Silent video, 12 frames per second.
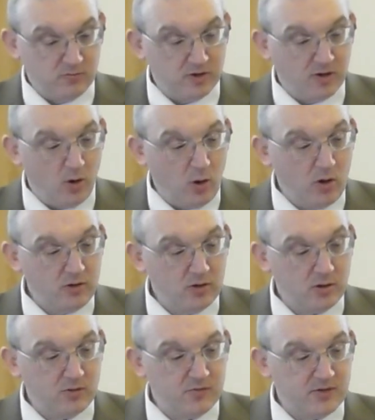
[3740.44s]
The God
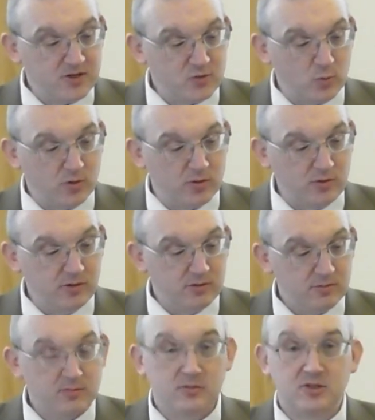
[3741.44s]
of this
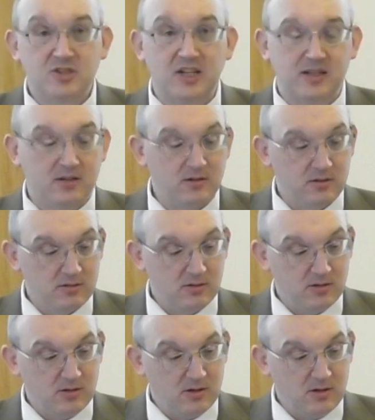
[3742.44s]
world, Satan,
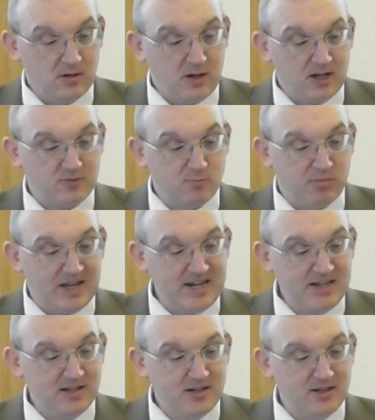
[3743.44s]
hath
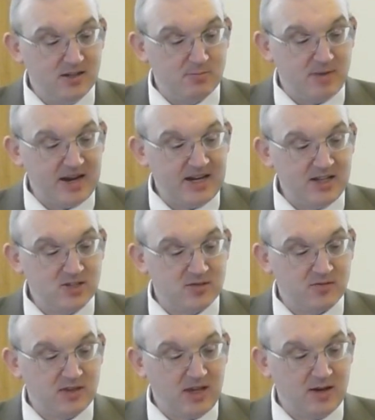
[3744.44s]
blinded the minds
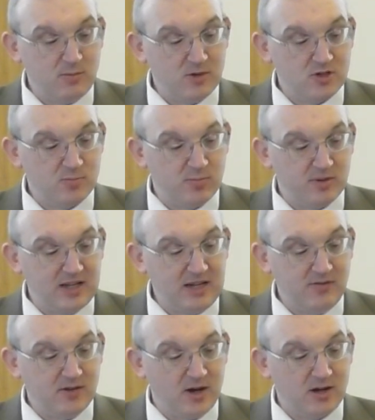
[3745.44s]
of them which
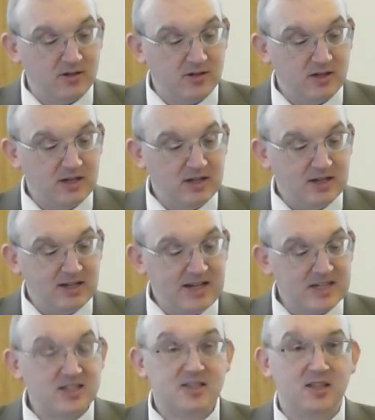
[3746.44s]
believe not,
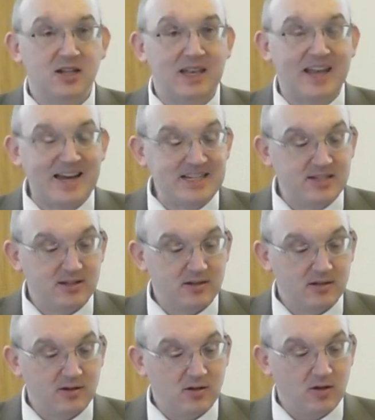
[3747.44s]
lest the light
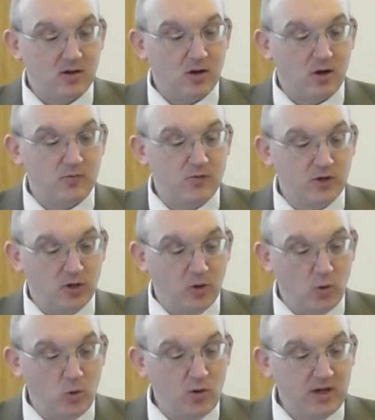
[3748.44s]
of the
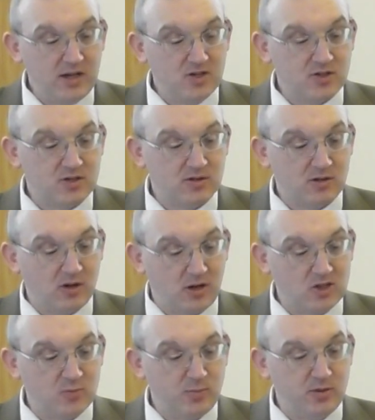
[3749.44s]
glorious
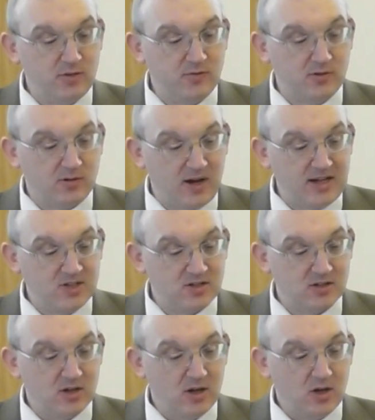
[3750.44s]
gospel of
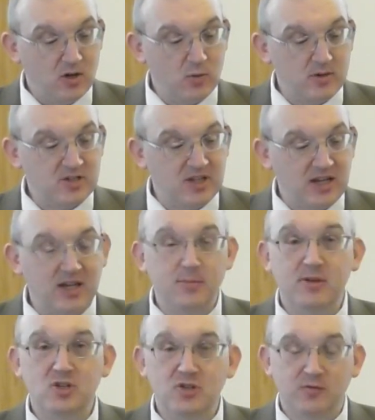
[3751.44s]
Christ, who is the
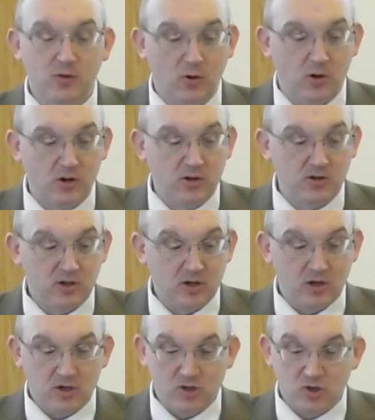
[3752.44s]
image of God,
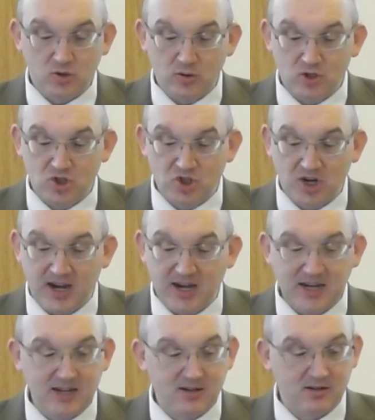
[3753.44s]
should
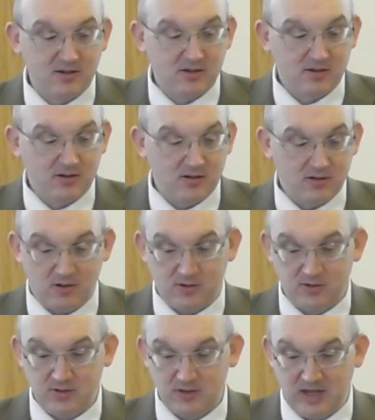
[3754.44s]
shine
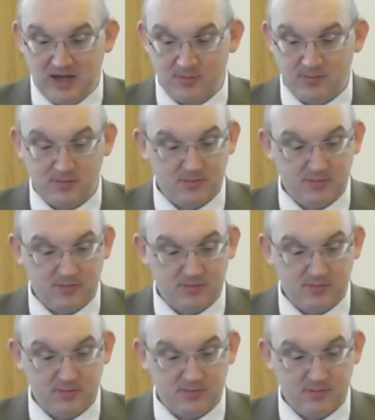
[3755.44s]
unto them.